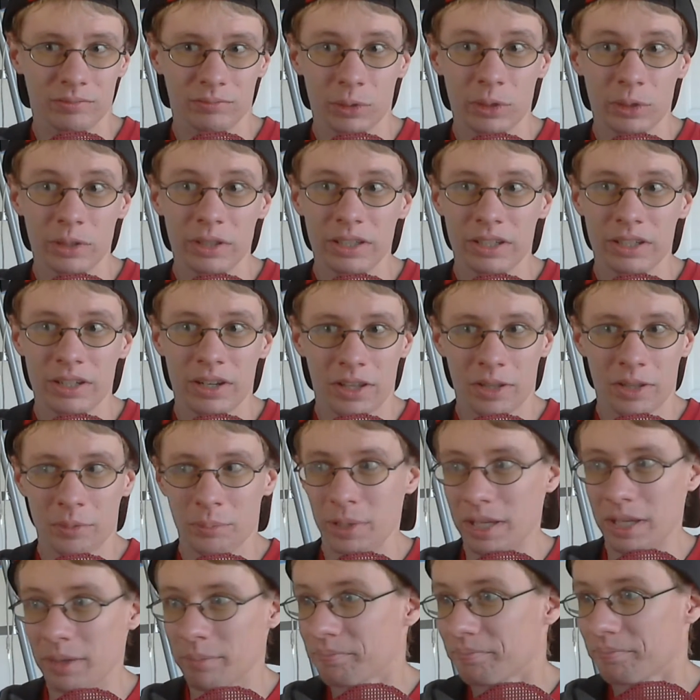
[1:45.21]
really not on
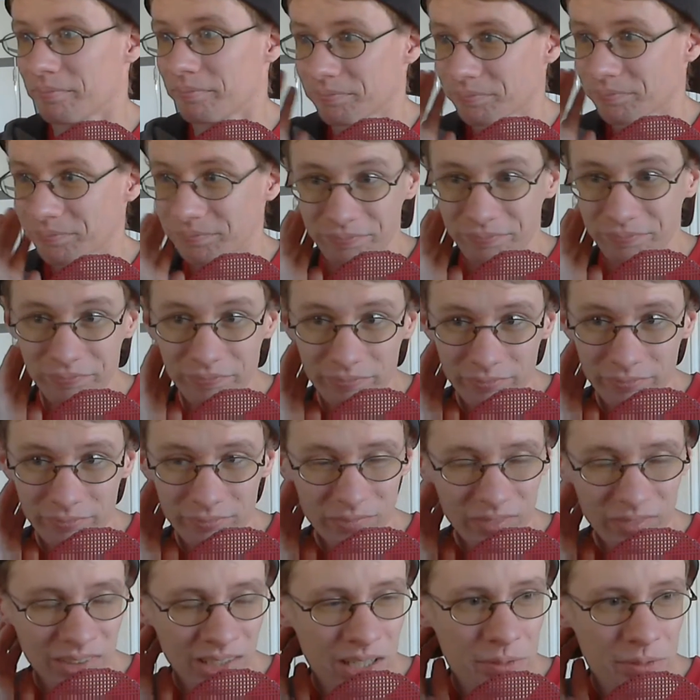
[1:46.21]
me.
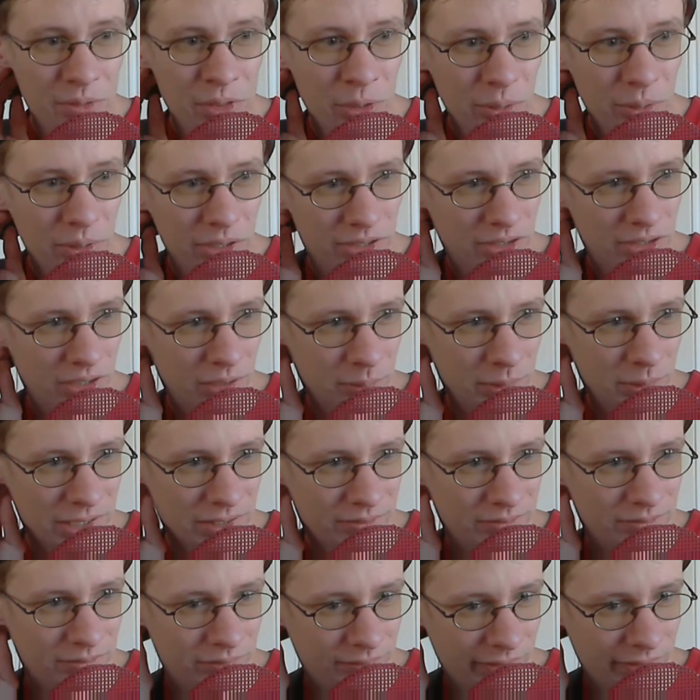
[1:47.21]
Even though it is on me
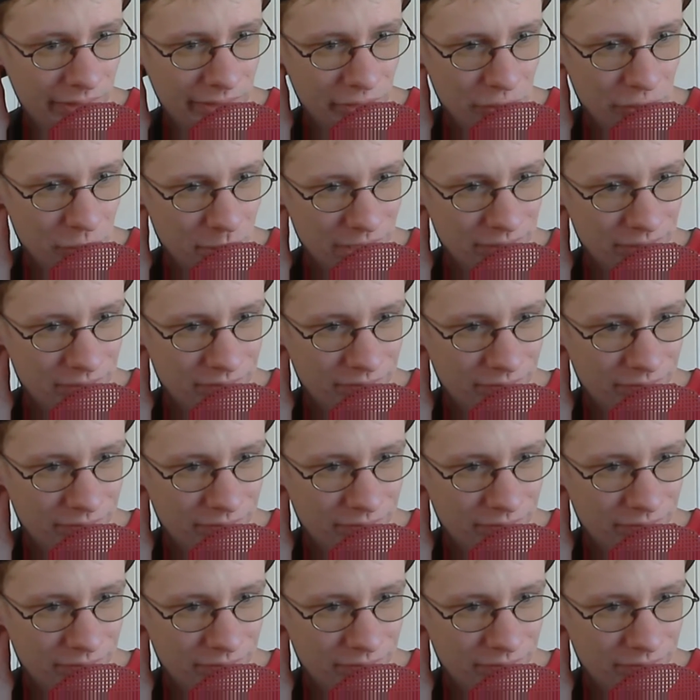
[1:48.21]
a little bit.